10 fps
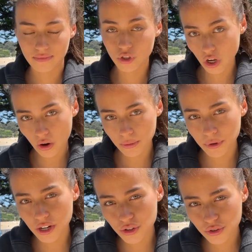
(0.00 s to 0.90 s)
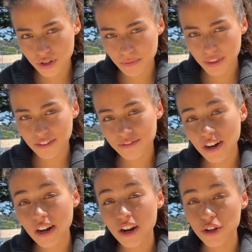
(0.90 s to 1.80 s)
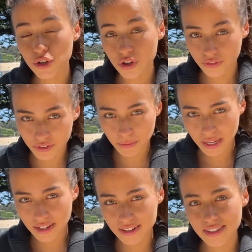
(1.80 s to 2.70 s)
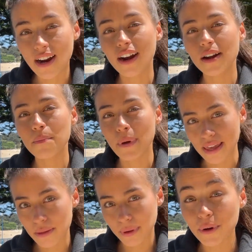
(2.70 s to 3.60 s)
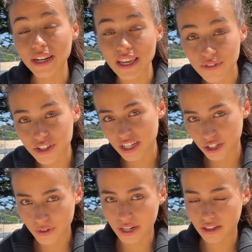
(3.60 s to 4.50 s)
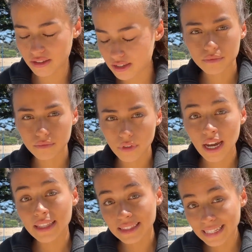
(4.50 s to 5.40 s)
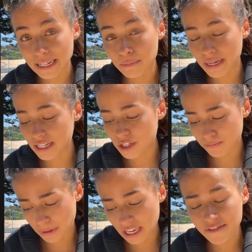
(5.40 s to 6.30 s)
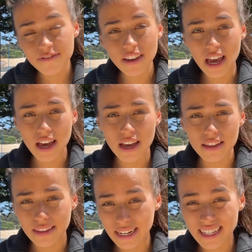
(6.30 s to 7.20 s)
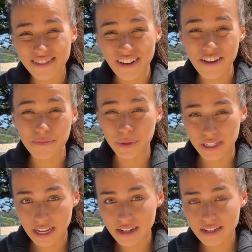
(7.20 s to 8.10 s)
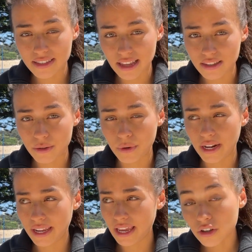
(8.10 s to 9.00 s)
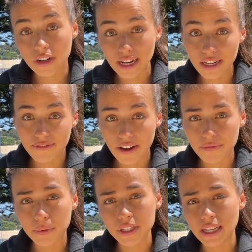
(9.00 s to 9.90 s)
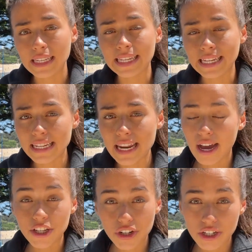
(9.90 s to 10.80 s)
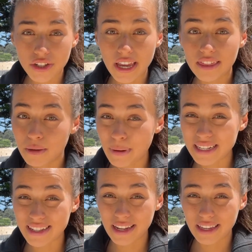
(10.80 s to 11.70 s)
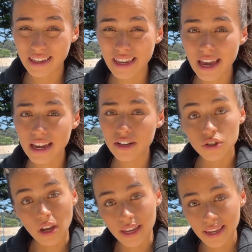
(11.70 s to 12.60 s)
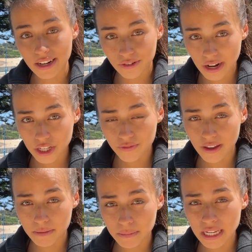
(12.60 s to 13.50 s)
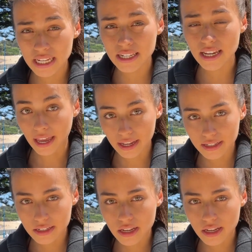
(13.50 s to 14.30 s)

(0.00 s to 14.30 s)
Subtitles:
So I'm gonna do something very unusual for me and start by the beginning. I'm gonna give you the ingredients. Lean minced beef, 95%, that's the one I get. So 95% lean. I try to get the best I can get. So I get grass-fed meat, and